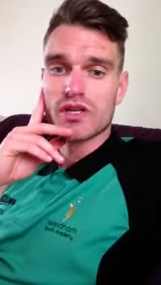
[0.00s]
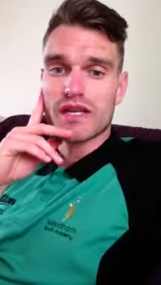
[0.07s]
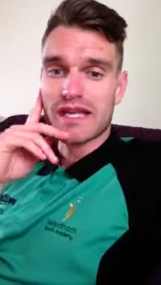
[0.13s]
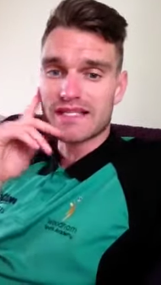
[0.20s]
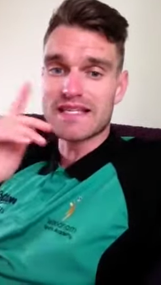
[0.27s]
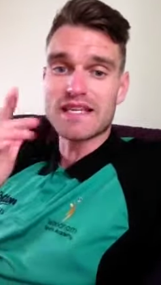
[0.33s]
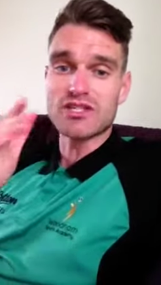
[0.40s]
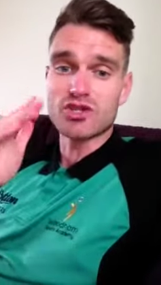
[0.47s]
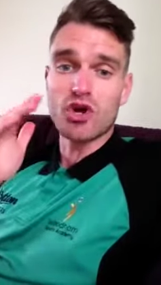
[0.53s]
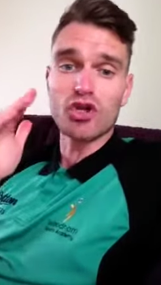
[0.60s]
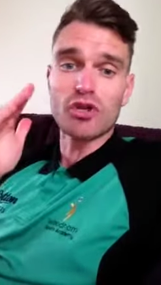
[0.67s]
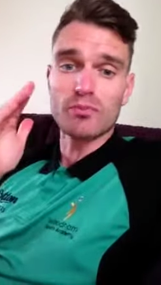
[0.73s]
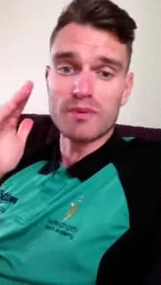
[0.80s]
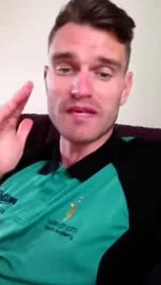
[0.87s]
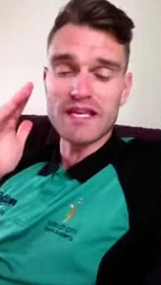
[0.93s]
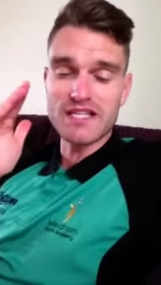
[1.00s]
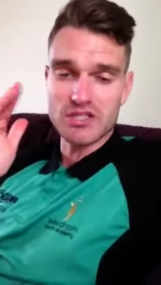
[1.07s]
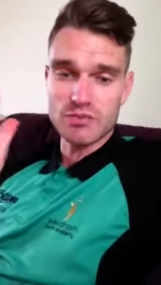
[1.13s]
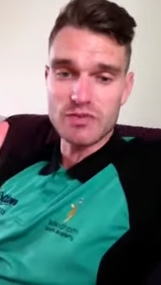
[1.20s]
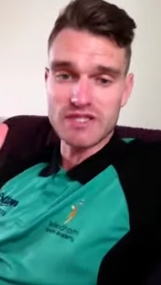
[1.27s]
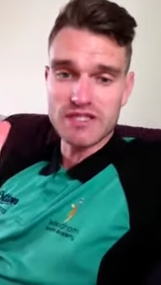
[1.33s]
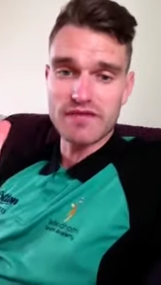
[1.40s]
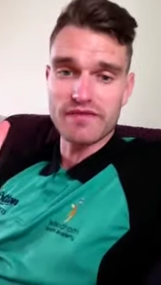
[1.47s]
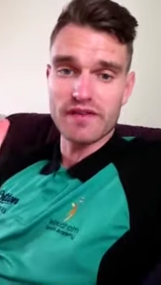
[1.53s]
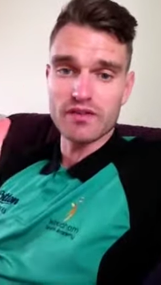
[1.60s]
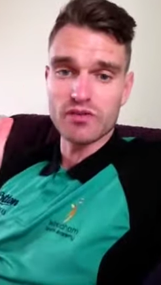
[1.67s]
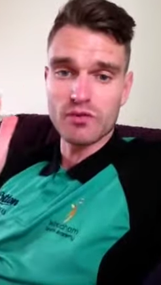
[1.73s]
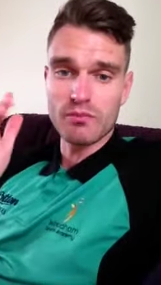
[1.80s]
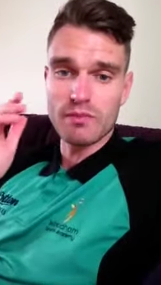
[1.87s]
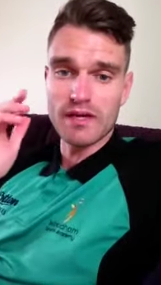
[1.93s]
It's got to be a specific
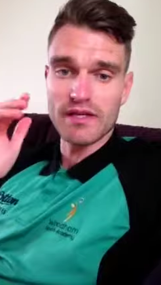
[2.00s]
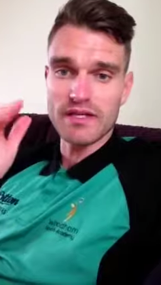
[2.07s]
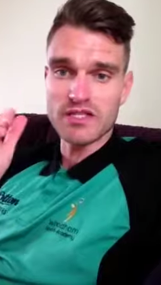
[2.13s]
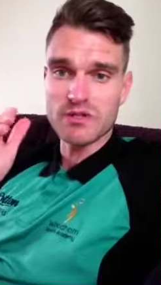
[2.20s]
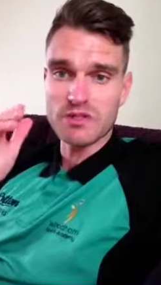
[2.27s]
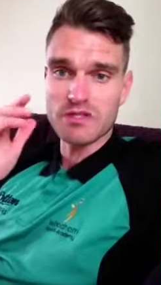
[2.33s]
number and a